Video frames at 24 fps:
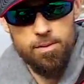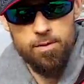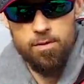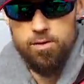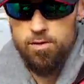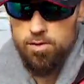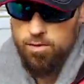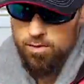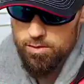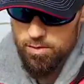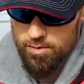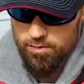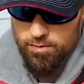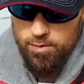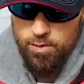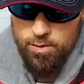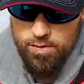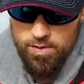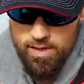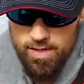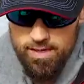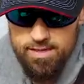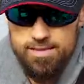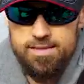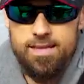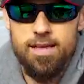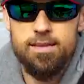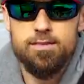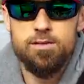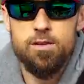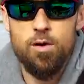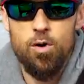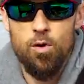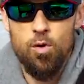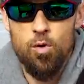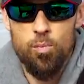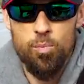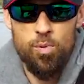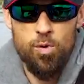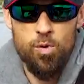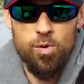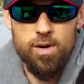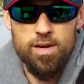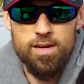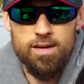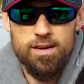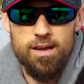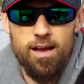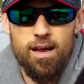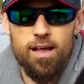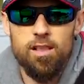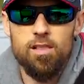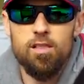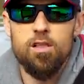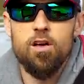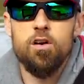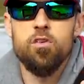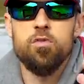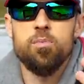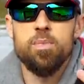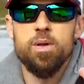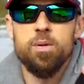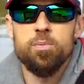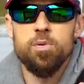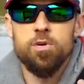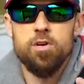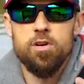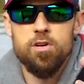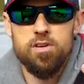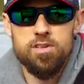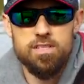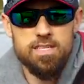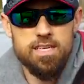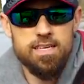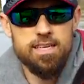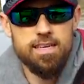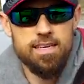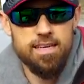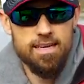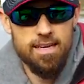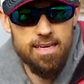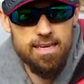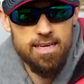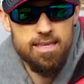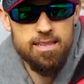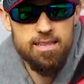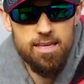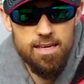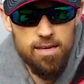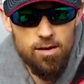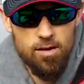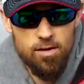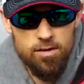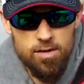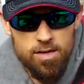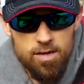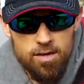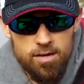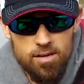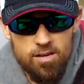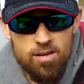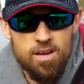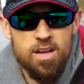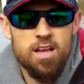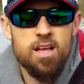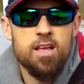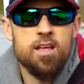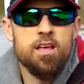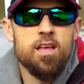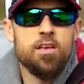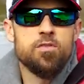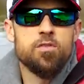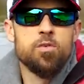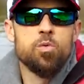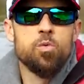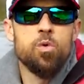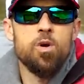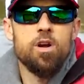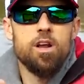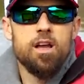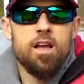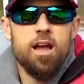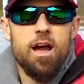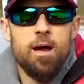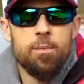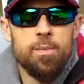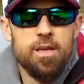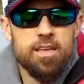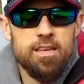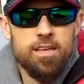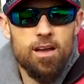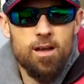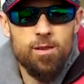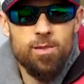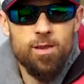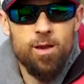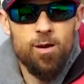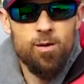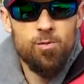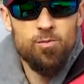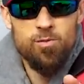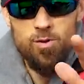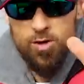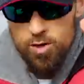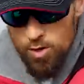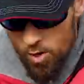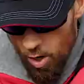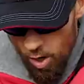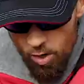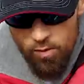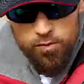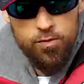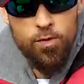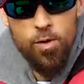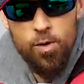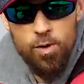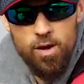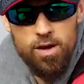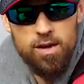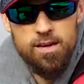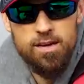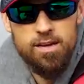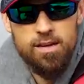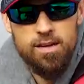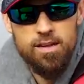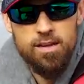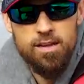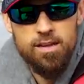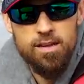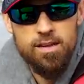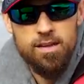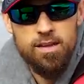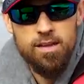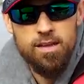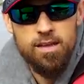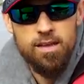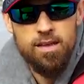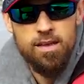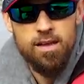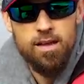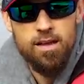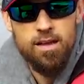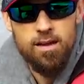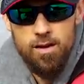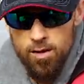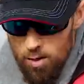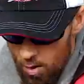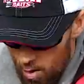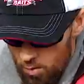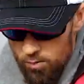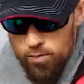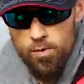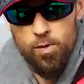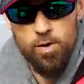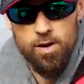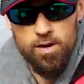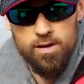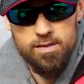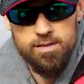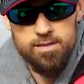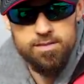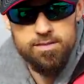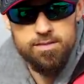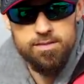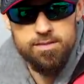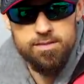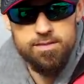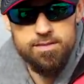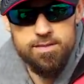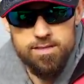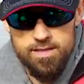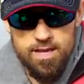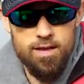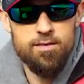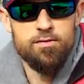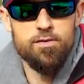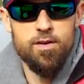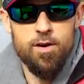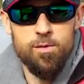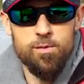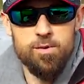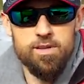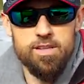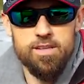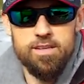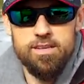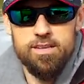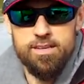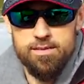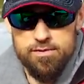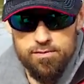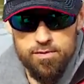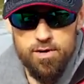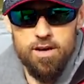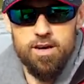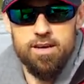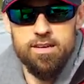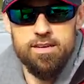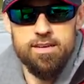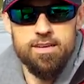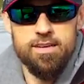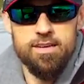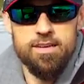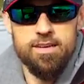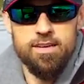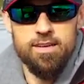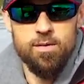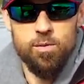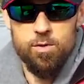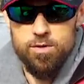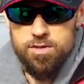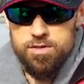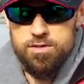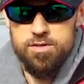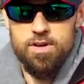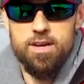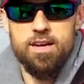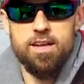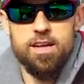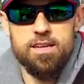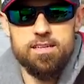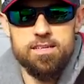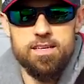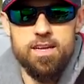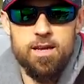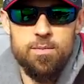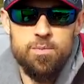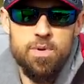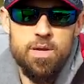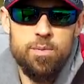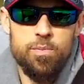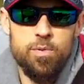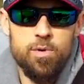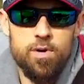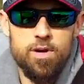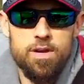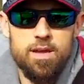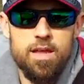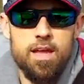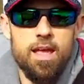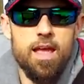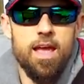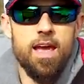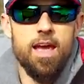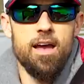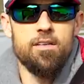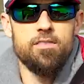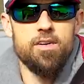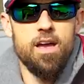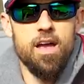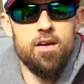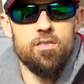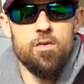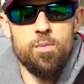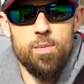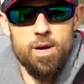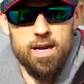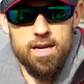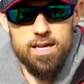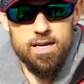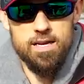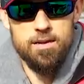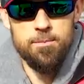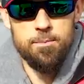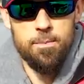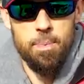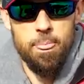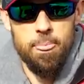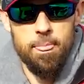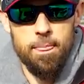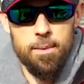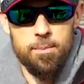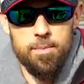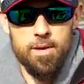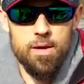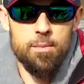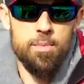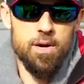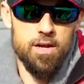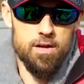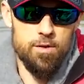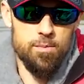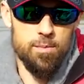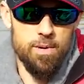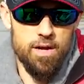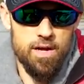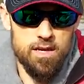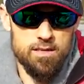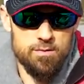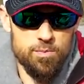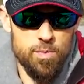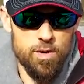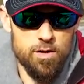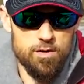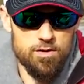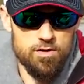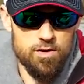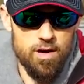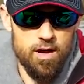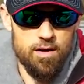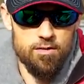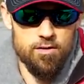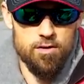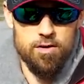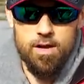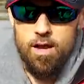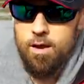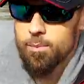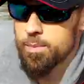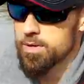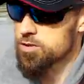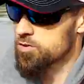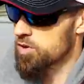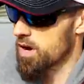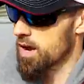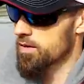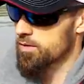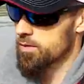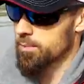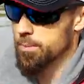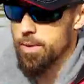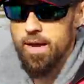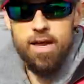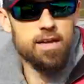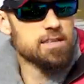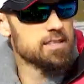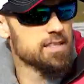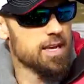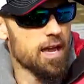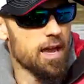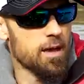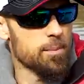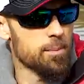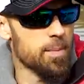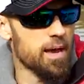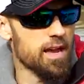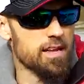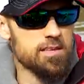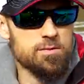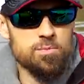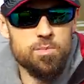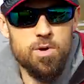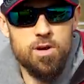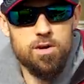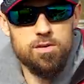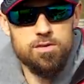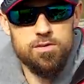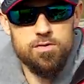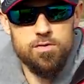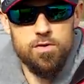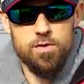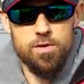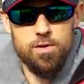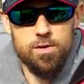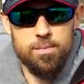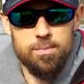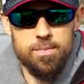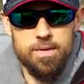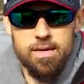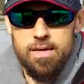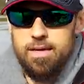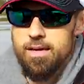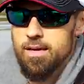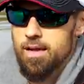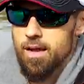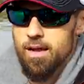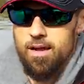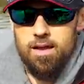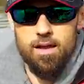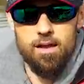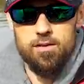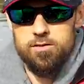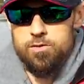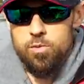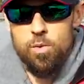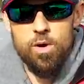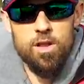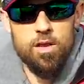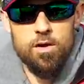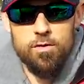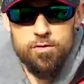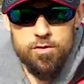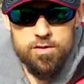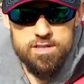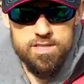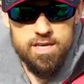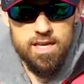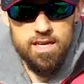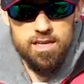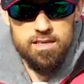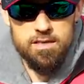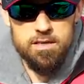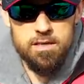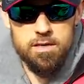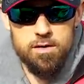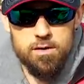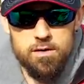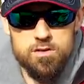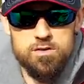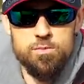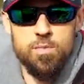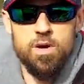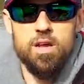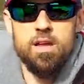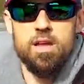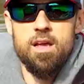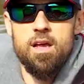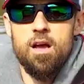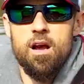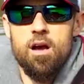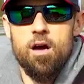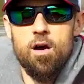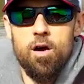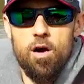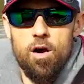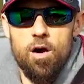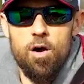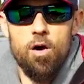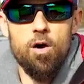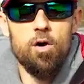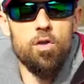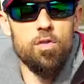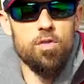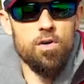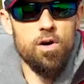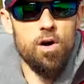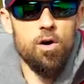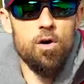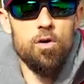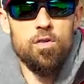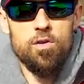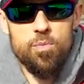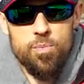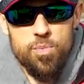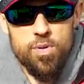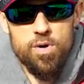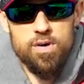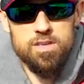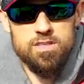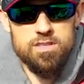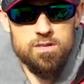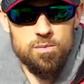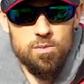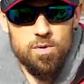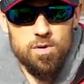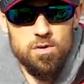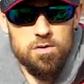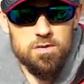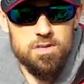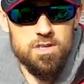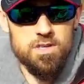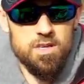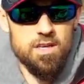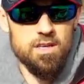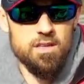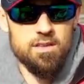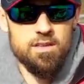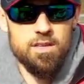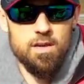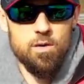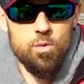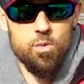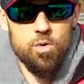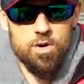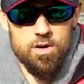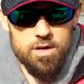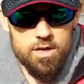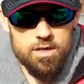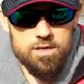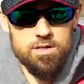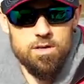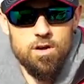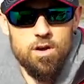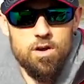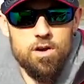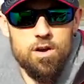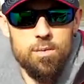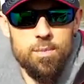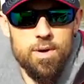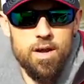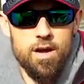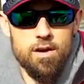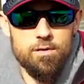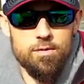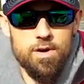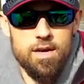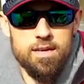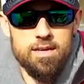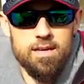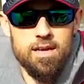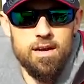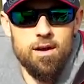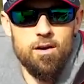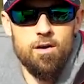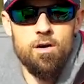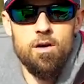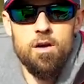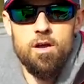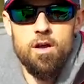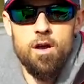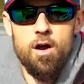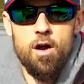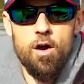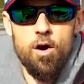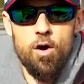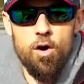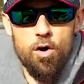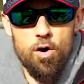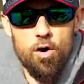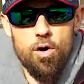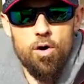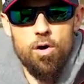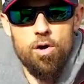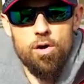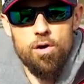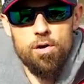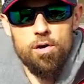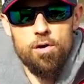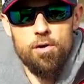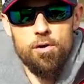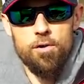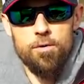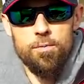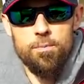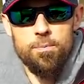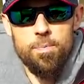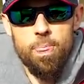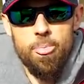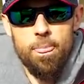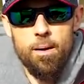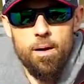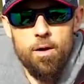you can learn a few things. That's the whole point. I love people critiquing anything on here. If you want to comment down there, go for it. Go for it. Just have fun with it. It's fun. We're just trying to educate people and have everybody be a better bass boat driver. Now, I've been driving Basscat bass boats for, gosh, well over 10 years, but all the principles that we're going to talk about right now are